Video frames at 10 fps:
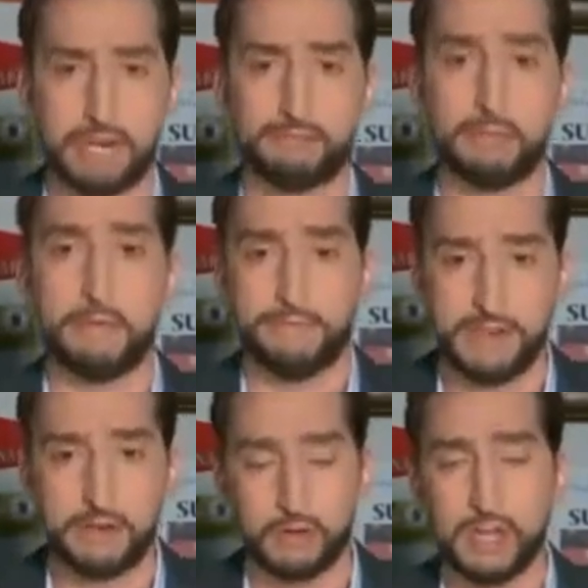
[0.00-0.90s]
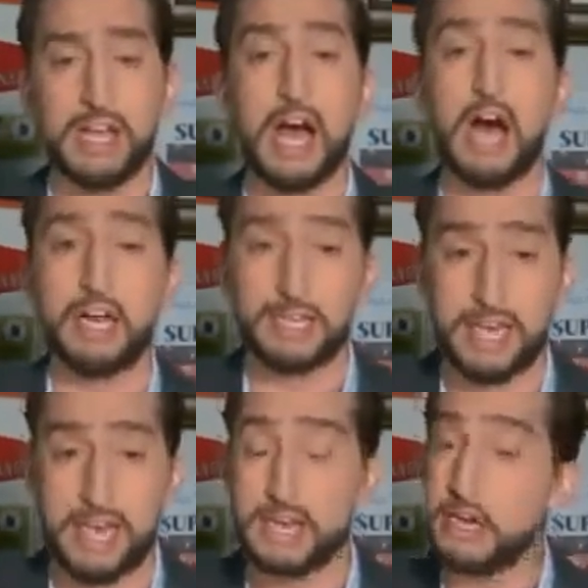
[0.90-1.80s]
from the field
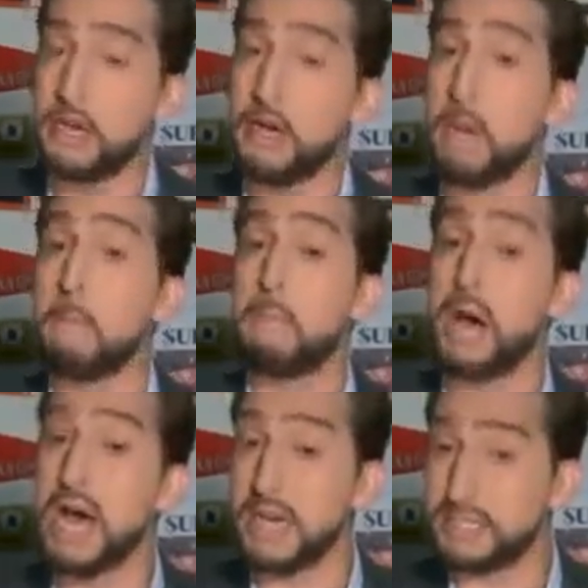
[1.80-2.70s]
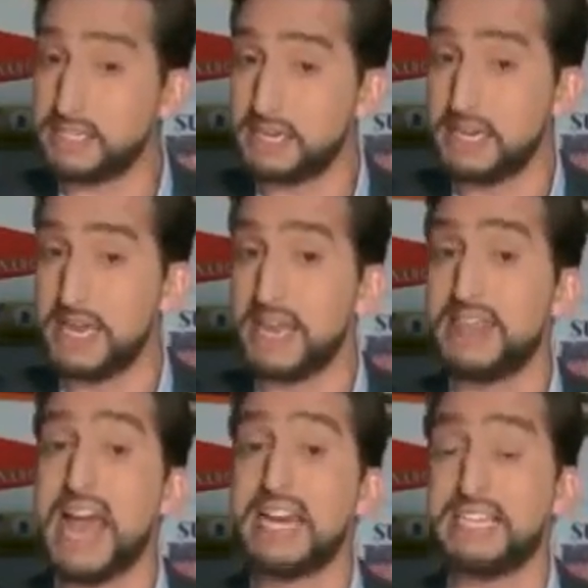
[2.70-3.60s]
again. But
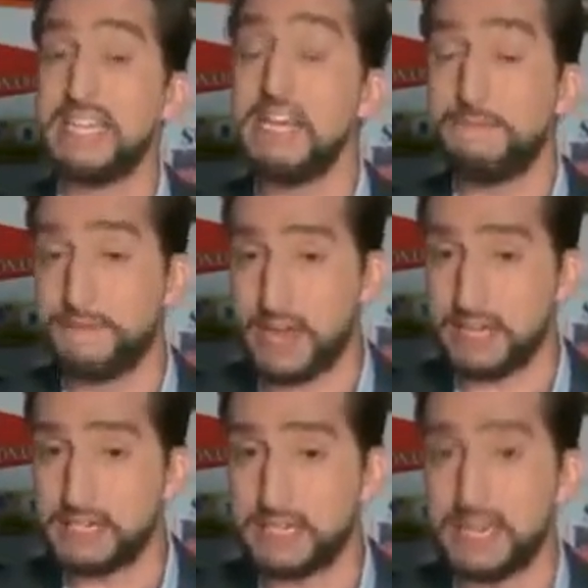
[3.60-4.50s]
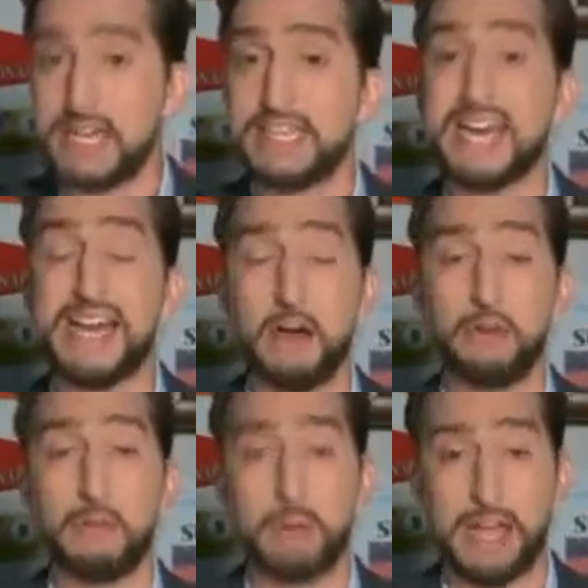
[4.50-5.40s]
that defense that held
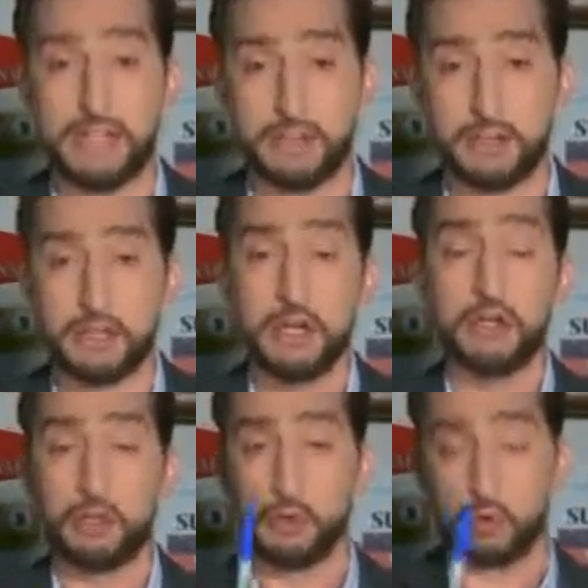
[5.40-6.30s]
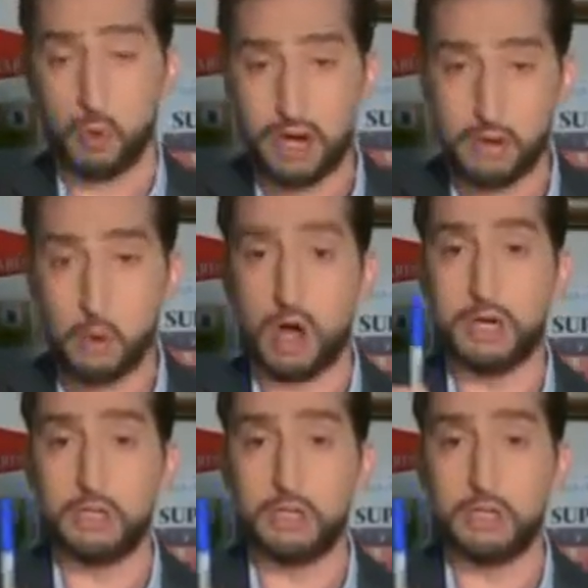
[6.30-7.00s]
the Blazers to 21,